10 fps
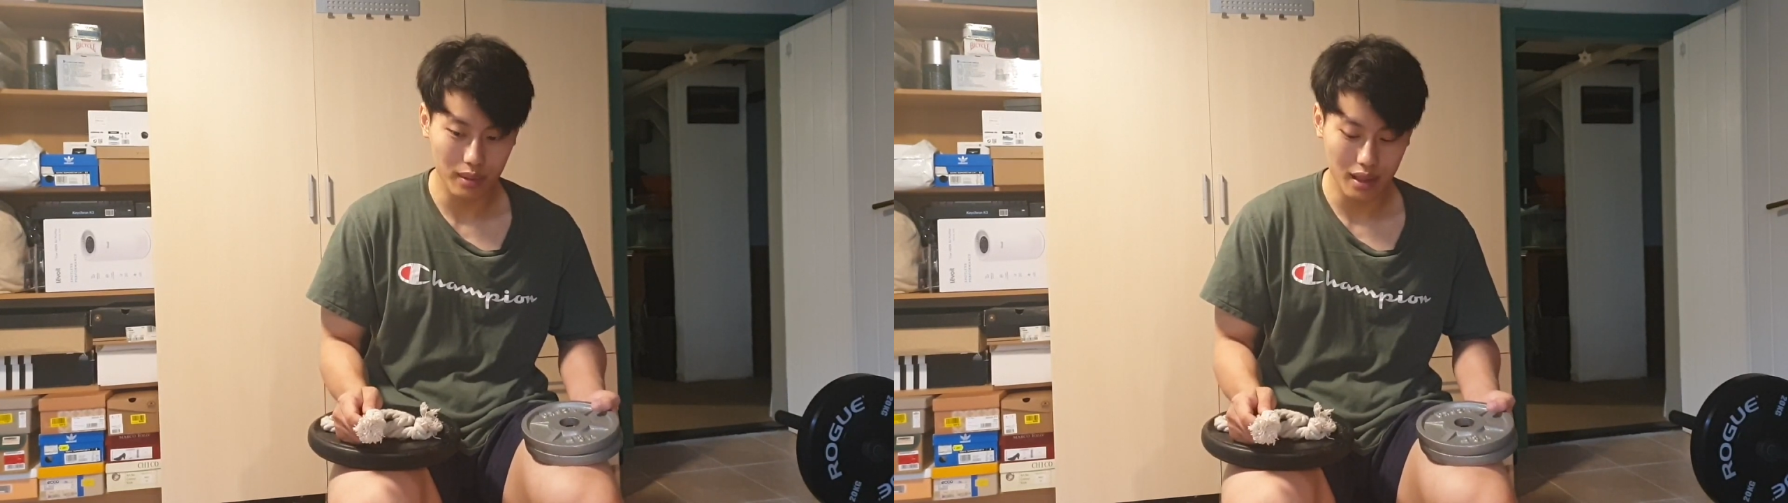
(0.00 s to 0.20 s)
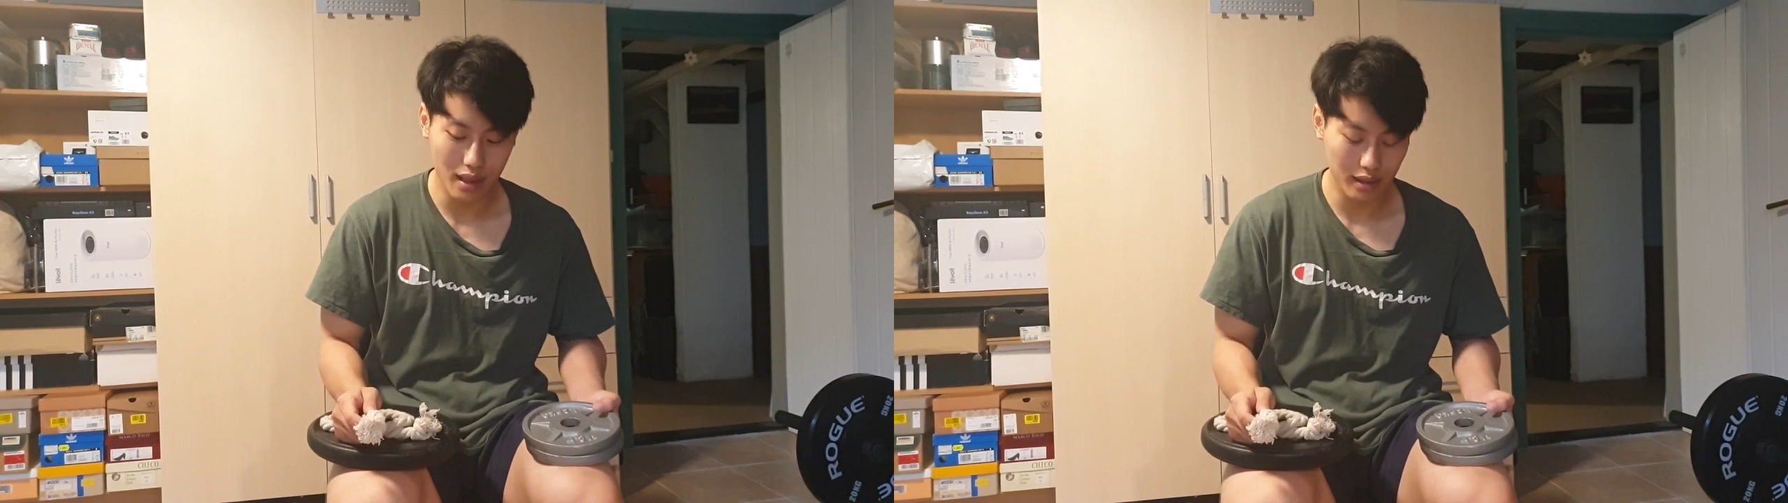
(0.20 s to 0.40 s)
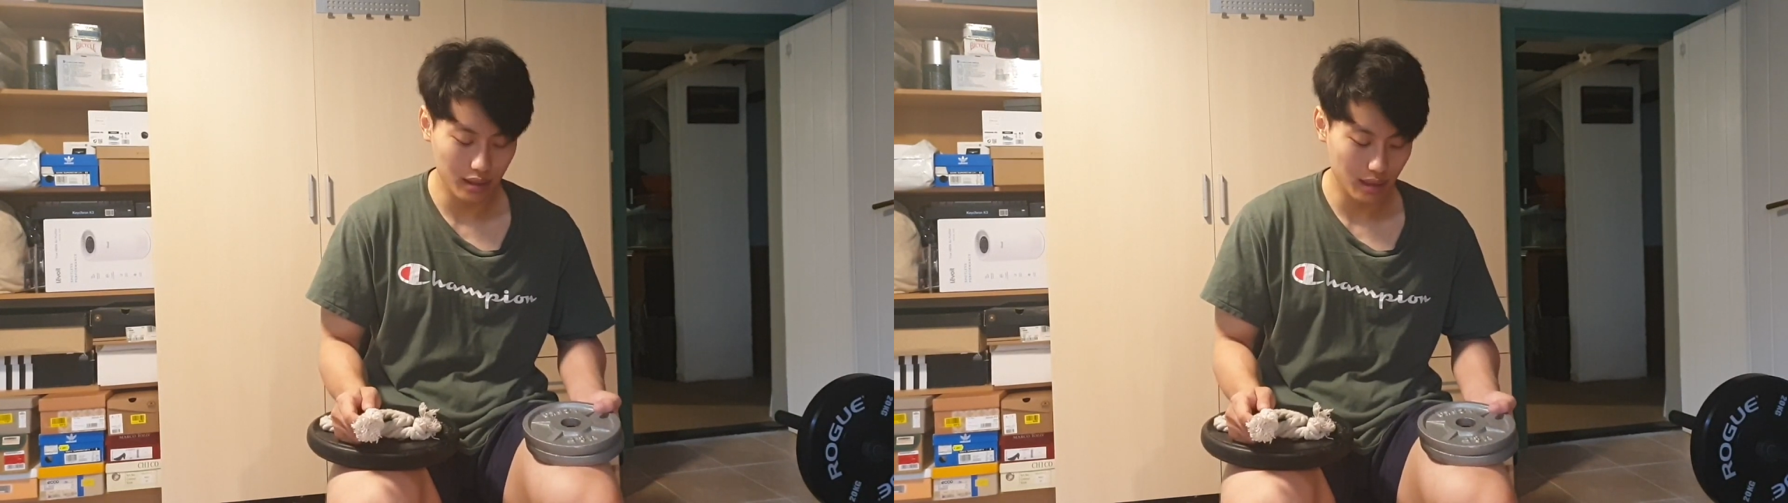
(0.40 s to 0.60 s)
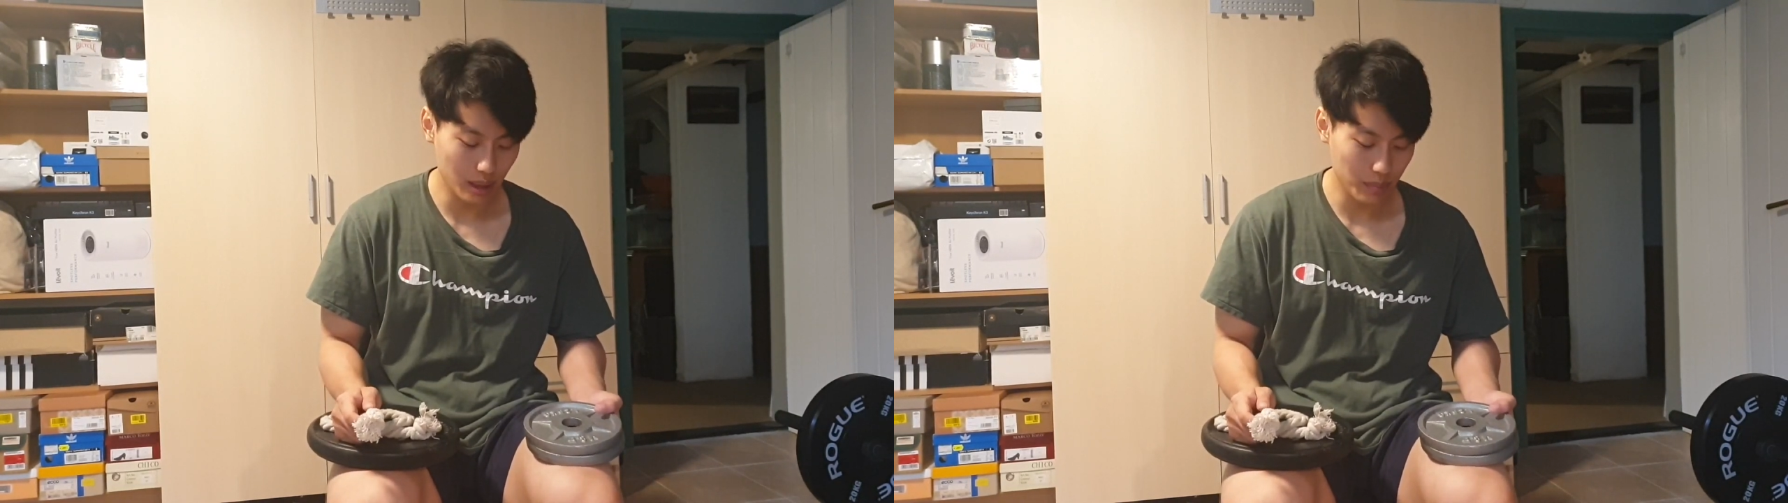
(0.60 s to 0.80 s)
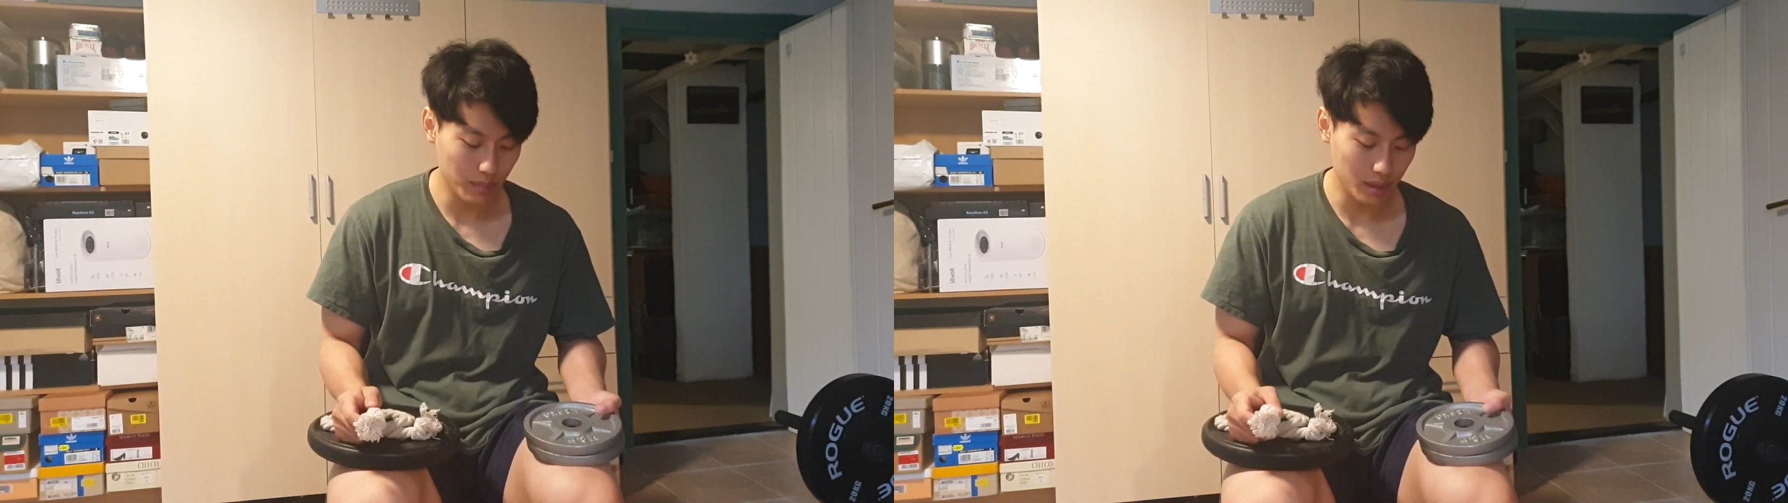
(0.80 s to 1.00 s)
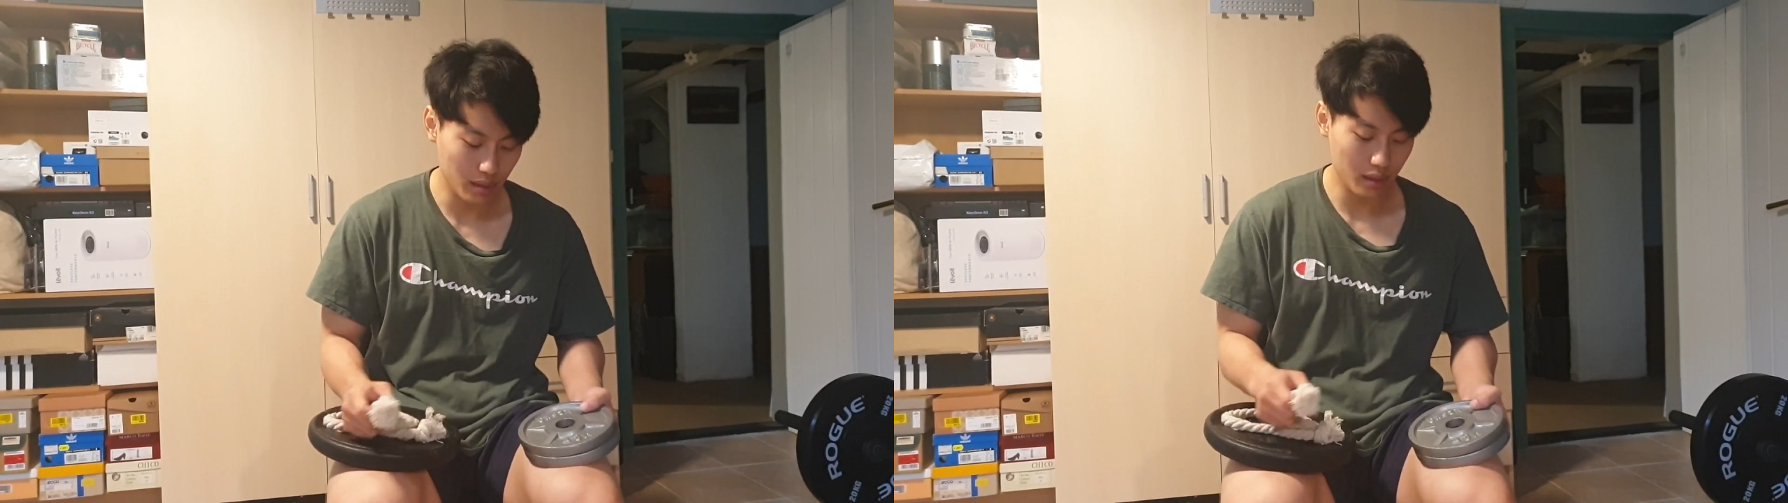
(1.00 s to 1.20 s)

and he implemented